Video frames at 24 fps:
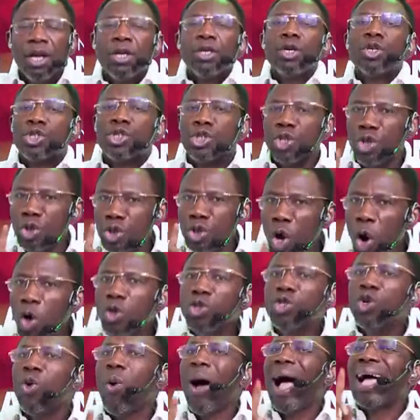you should
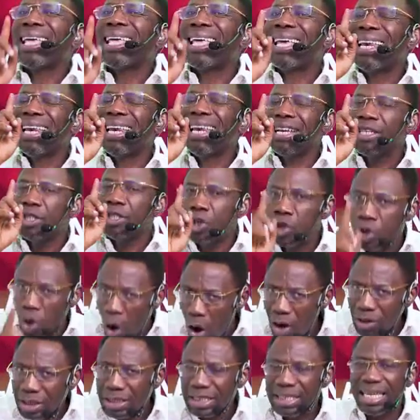know you are in a
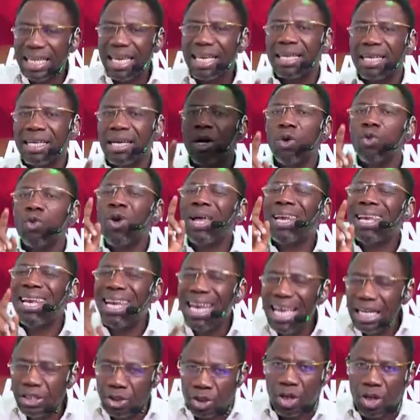toxic
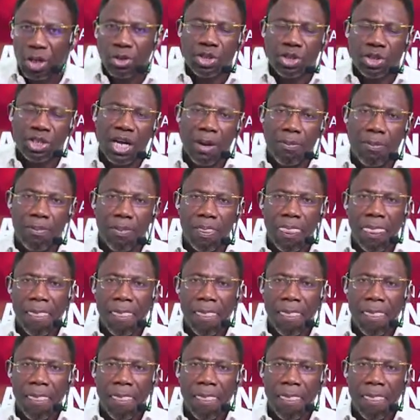relationship.